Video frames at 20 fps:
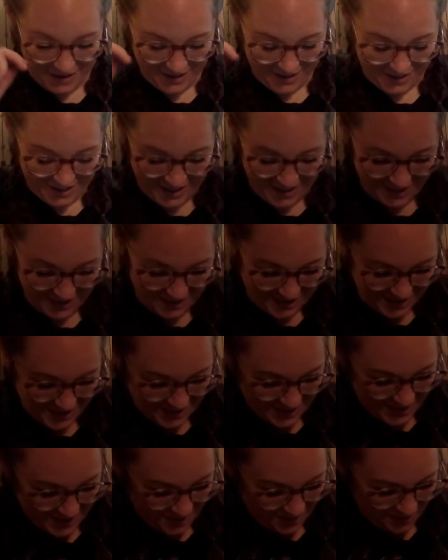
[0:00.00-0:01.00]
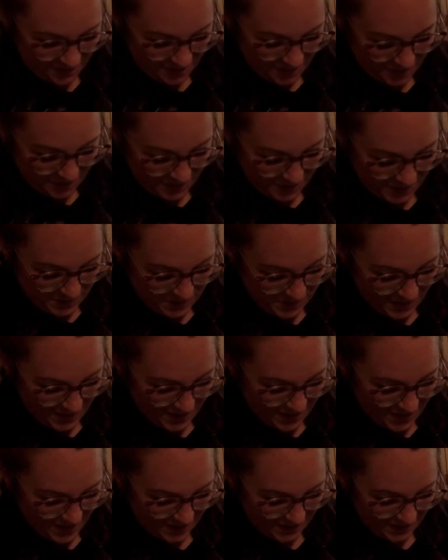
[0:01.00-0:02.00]
Kellen said firmly but
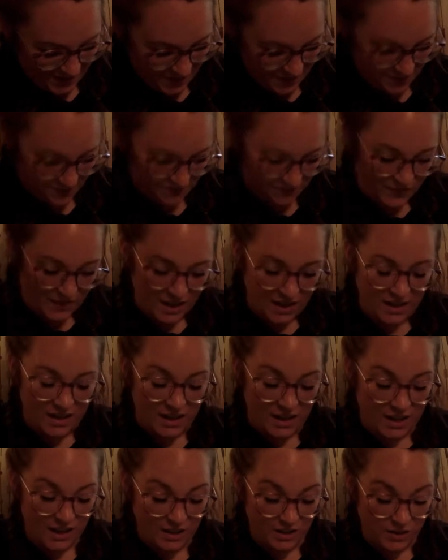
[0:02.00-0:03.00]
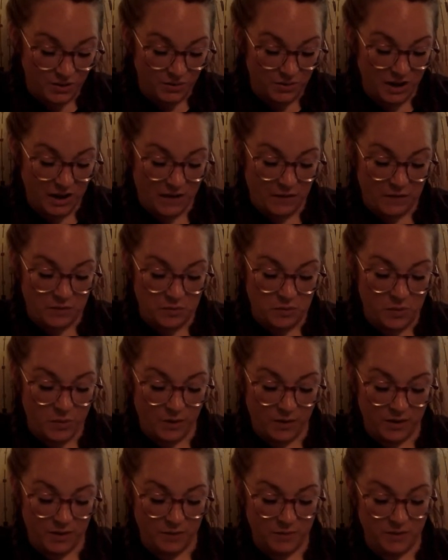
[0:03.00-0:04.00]
kindly. He knew how
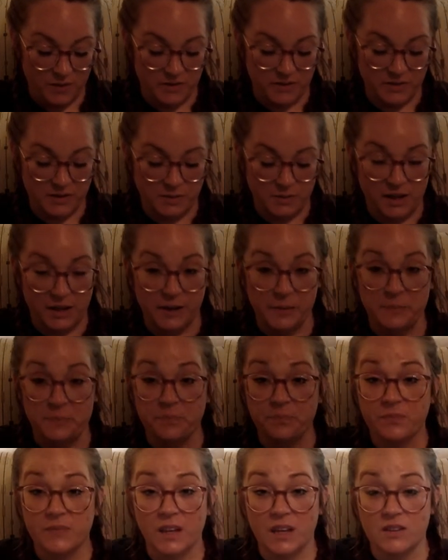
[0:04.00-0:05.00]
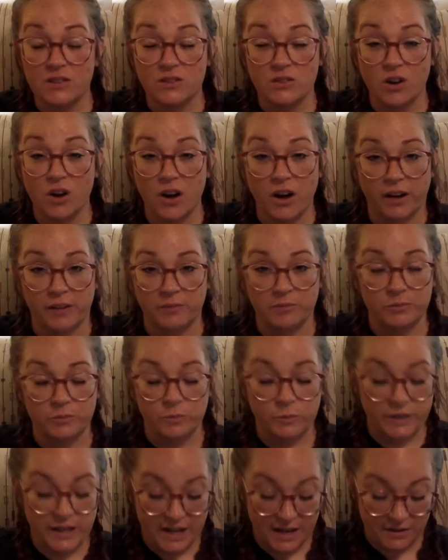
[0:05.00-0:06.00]
important it was to me. "It's gone.
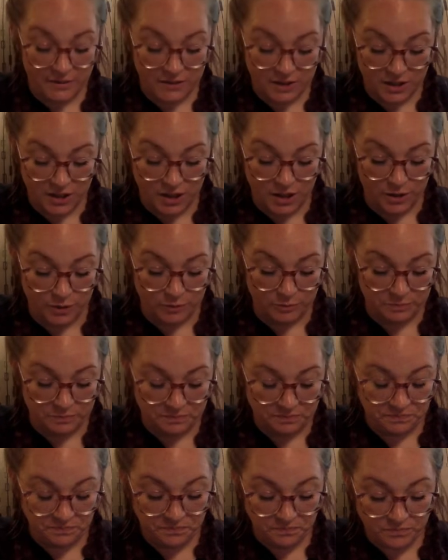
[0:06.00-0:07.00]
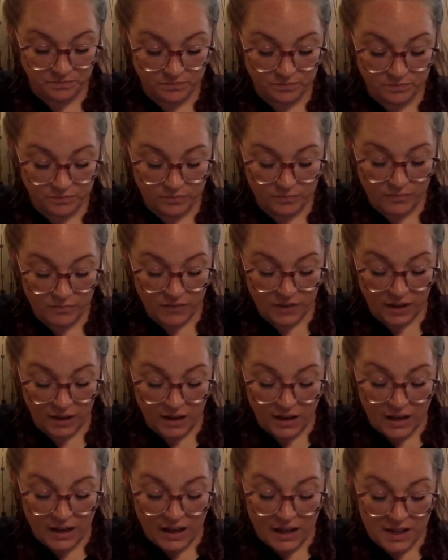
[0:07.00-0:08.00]
We have to go."
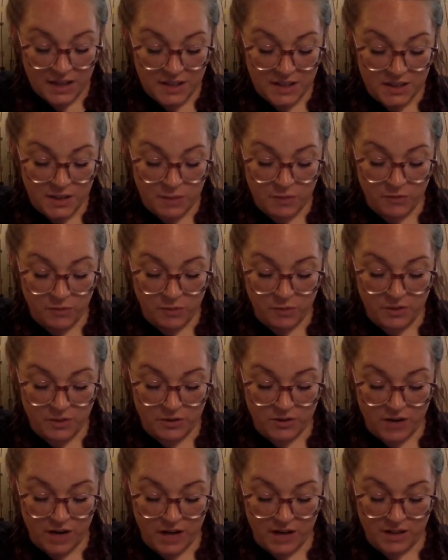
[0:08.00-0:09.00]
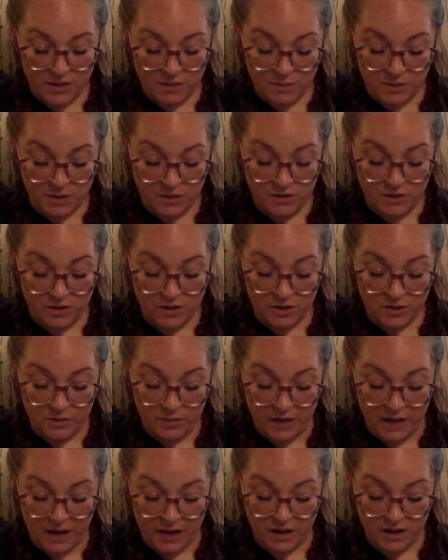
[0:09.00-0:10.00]
I slipped from his grasp and turned
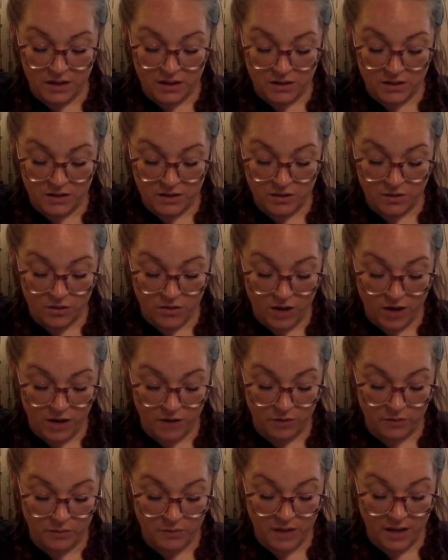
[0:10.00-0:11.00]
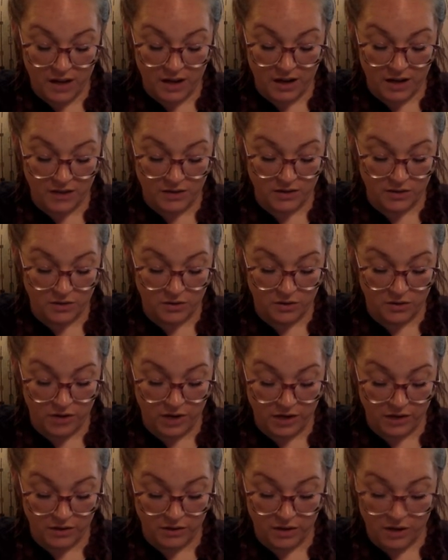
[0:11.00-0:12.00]
back into the crowd with my eyes on the
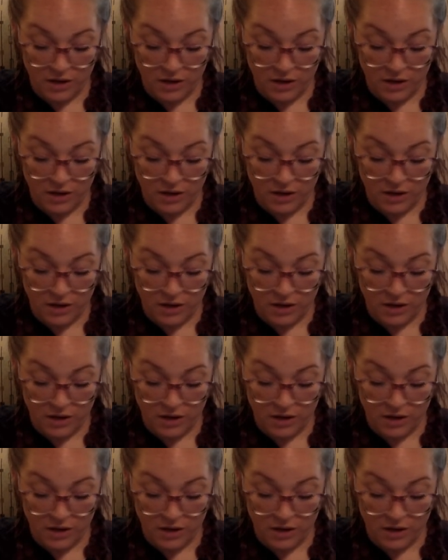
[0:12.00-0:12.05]
ground,